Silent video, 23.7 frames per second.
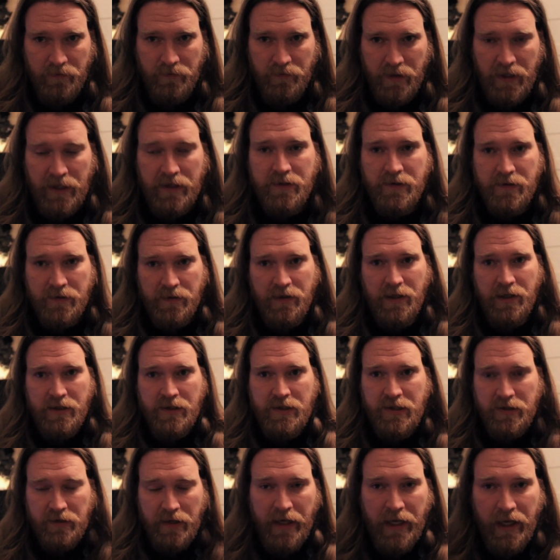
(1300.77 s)
his
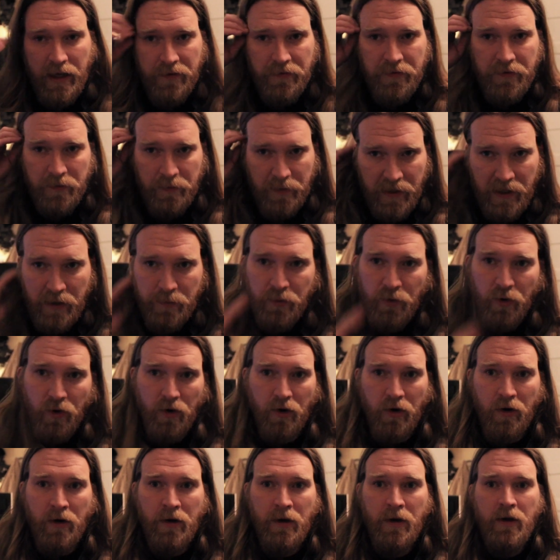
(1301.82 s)
enslaved
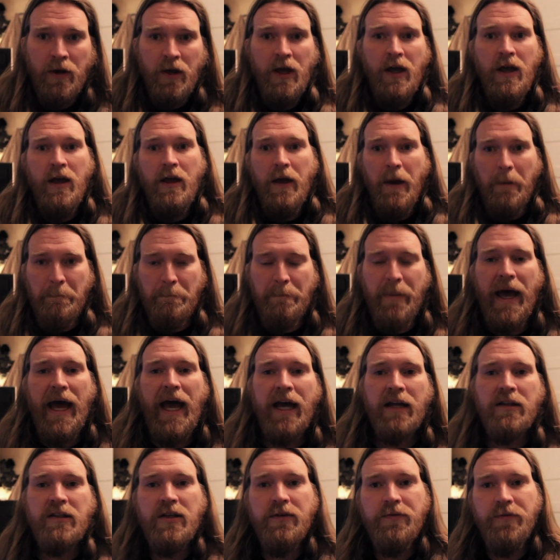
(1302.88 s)
people
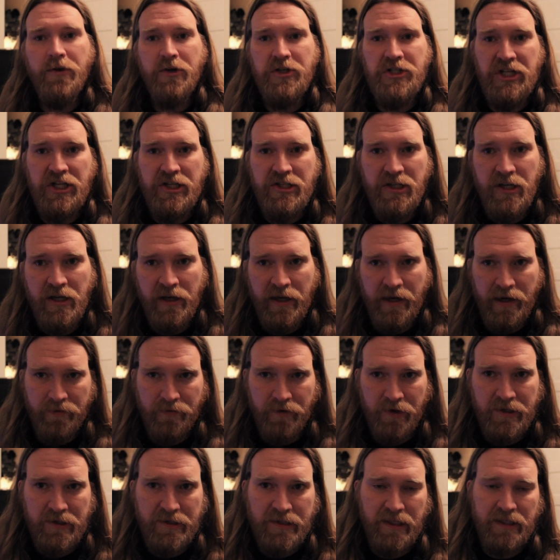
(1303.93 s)
back to Virginia
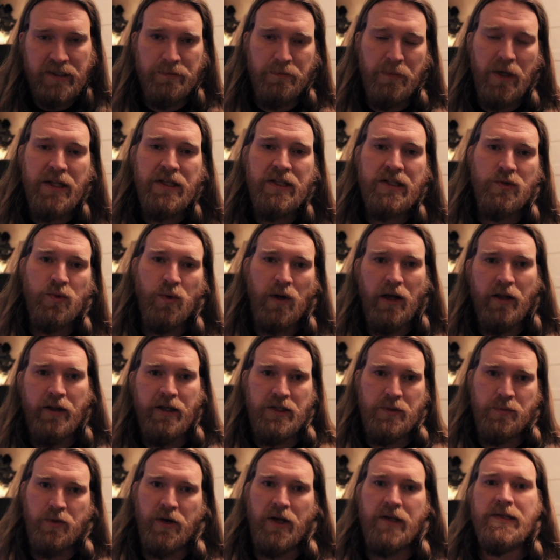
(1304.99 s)
every 6 months while
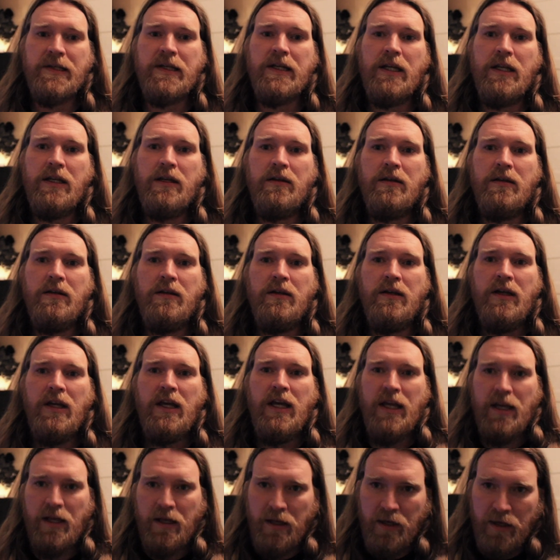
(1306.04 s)
he's president,
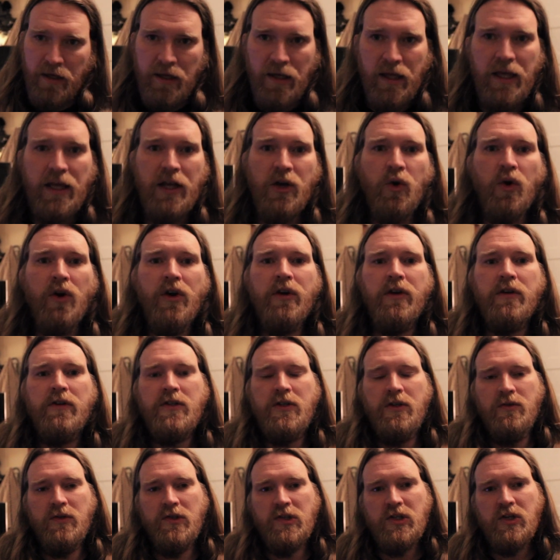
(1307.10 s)
in order
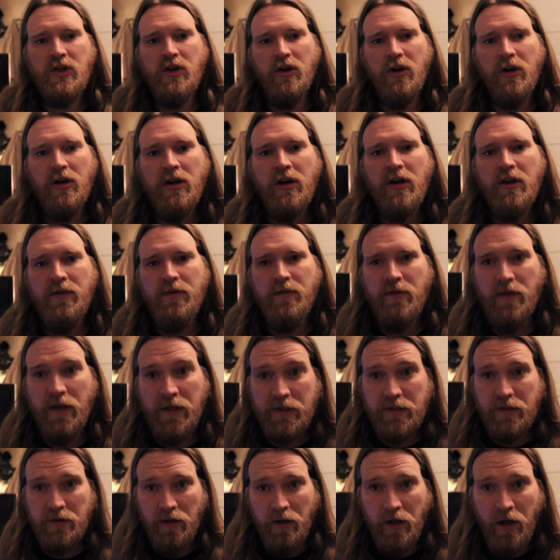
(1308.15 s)
to skirt
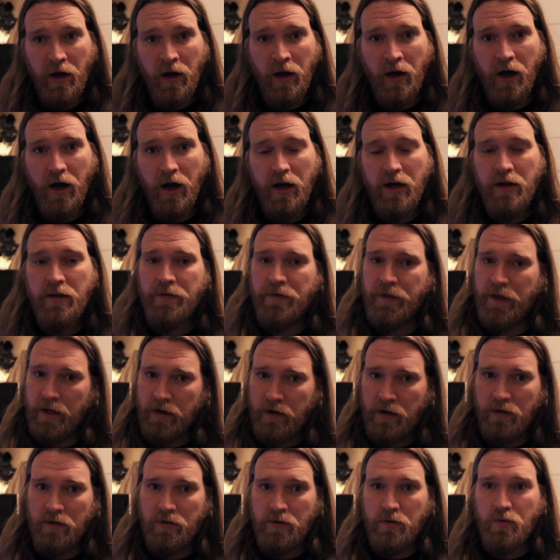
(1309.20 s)
this law
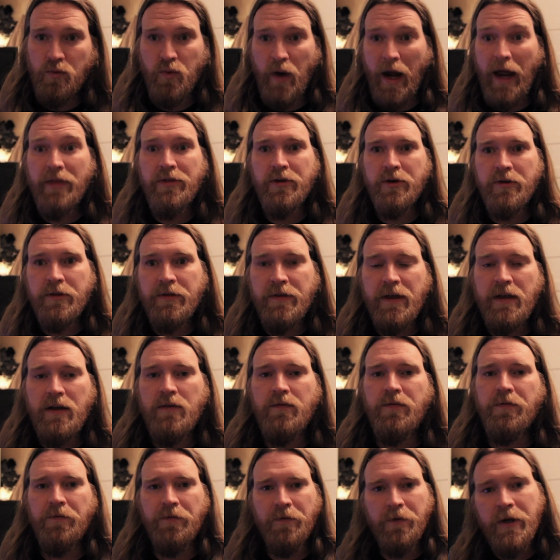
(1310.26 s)
that, rather than
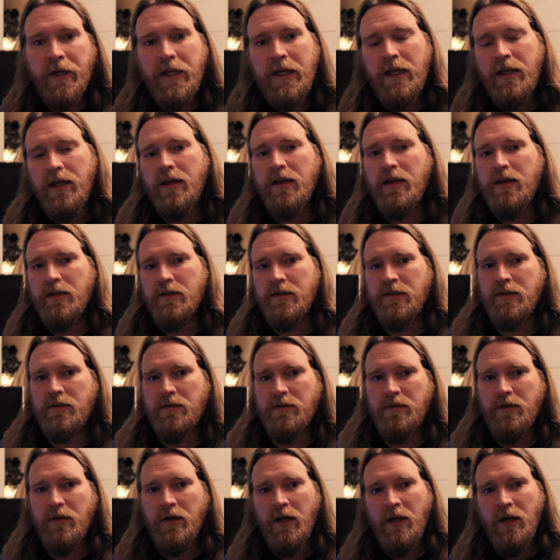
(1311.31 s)
freeing his,